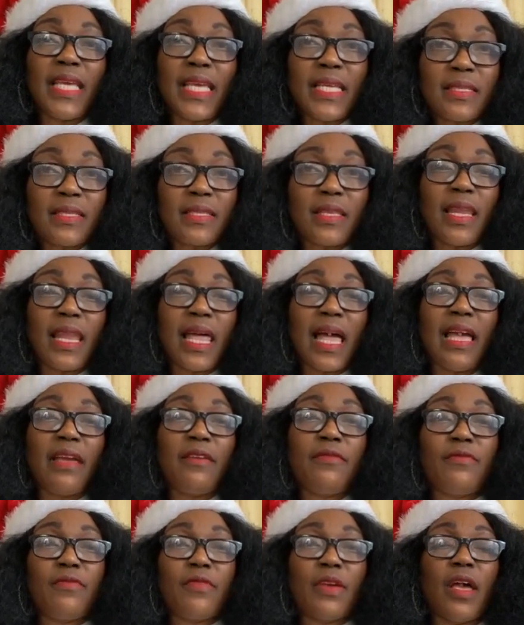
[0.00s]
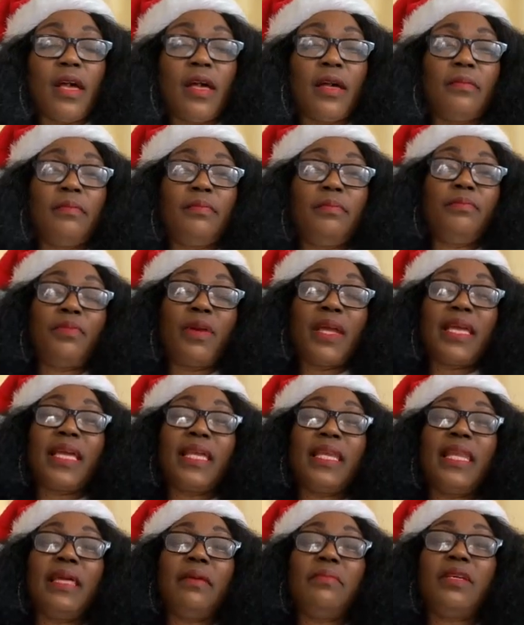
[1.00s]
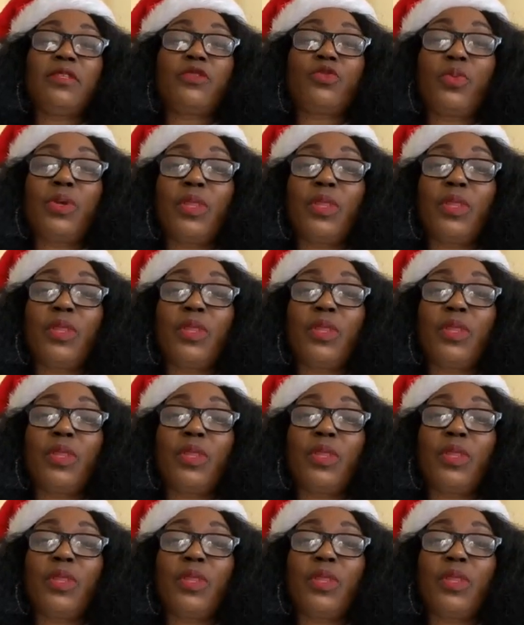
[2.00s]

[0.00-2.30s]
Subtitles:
Insta Live Breaking Limits